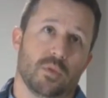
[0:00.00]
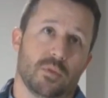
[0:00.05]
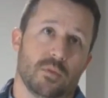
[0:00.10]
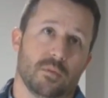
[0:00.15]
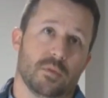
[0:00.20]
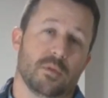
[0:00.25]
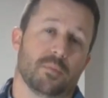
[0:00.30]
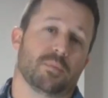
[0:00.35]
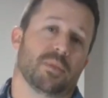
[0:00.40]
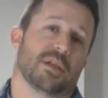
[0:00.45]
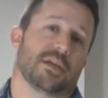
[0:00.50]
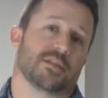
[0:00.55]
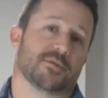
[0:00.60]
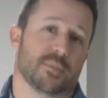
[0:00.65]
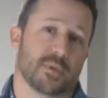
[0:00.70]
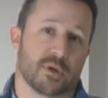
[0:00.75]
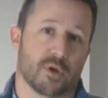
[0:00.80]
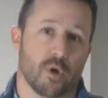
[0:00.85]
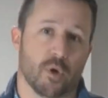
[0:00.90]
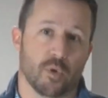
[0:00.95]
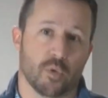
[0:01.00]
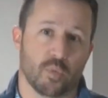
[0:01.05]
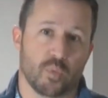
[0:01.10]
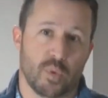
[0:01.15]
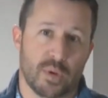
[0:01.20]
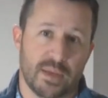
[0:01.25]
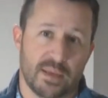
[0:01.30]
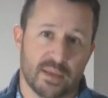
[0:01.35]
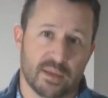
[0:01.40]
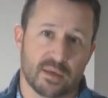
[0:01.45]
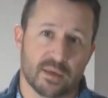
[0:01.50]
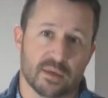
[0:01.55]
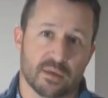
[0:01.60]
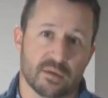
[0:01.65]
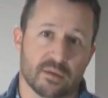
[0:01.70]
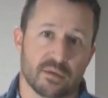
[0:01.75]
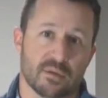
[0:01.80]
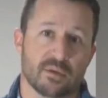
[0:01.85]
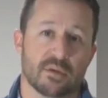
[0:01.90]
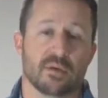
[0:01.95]
the placement called weak,
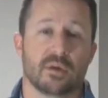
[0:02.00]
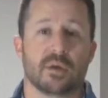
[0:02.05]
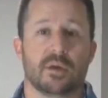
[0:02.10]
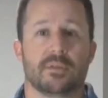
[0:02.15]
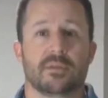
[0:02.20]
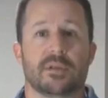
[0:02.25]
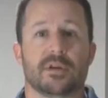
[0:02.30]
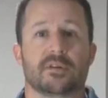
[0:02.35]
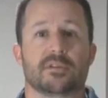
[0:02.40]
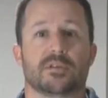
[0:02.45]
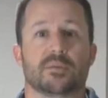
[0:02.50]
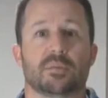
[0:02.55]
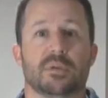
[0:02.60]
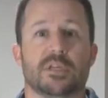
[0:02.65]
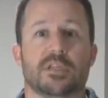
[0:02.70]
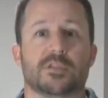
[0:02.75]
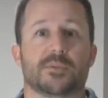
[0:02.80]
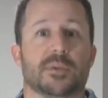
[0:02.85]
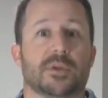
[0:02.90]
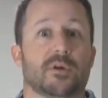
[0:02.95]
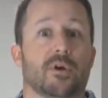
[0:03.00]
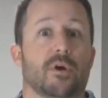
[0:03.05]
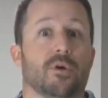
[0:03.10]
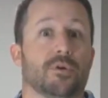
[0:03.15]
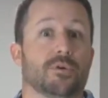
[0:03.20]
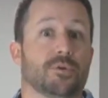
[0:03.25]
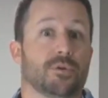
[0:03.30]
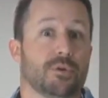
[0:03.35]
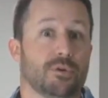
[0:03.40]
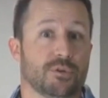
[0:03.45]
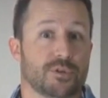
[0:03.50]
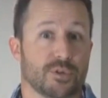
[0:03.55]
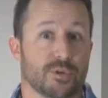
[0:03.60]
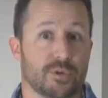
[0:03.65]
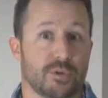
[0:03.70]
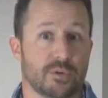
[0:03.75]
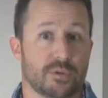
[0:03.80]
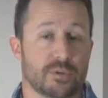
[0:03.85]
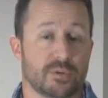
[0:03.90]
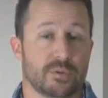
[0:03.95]
there's a placement called
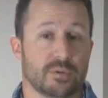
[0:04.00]
neutral,